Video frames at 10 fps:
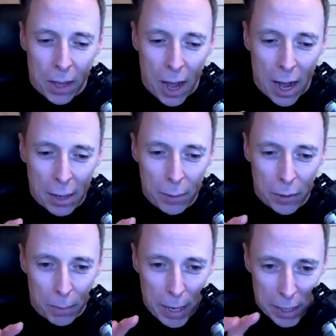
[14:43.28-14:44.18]
I was
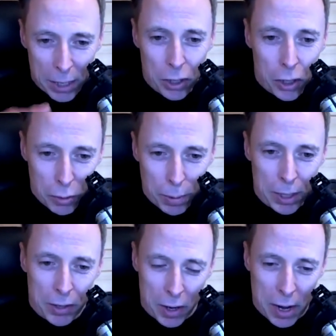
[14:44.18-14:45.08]
spending a good bit of
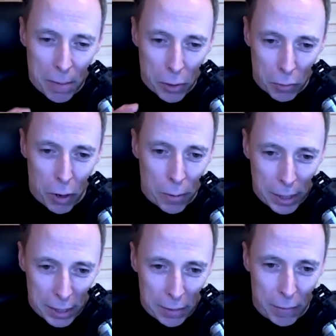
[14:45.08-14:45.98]
time growing
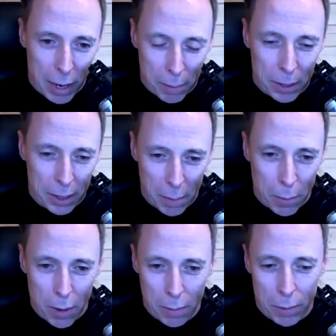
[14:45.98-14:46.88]
and developing that
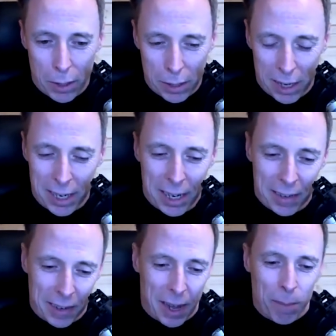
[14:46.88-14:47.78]
blog. And then as
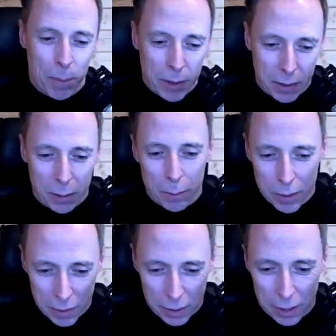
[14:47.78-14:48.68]
I got busier and
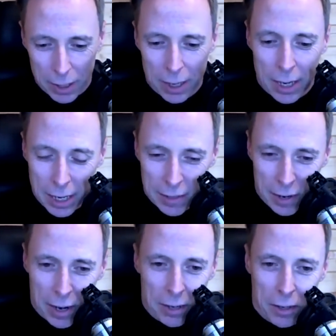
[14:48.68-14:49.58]
busier, it's
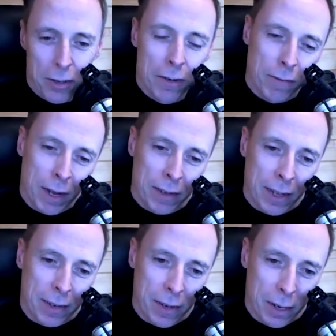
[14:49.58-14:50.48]
harder to invest
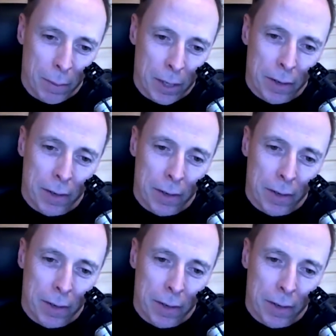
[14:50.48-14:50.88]
that time in it.